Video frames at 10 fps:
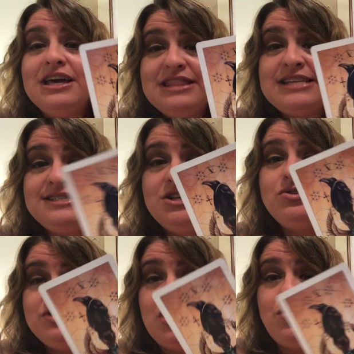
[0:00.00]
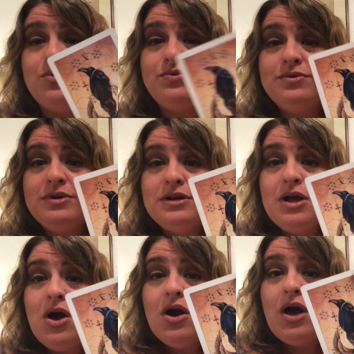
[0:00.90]
They still do.
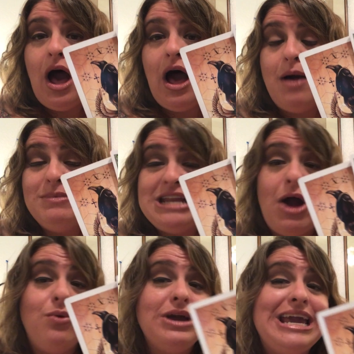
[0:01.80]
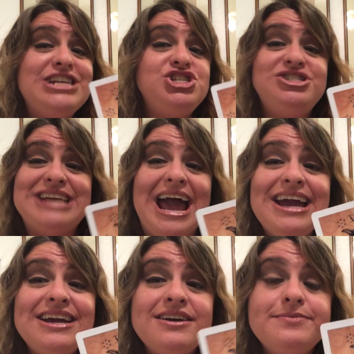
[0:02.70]
Now, each
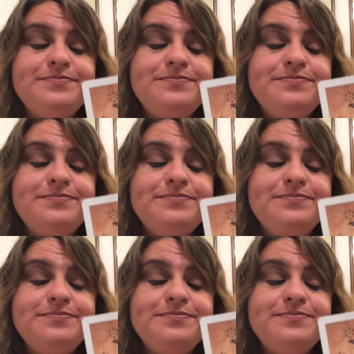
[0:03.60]
deck,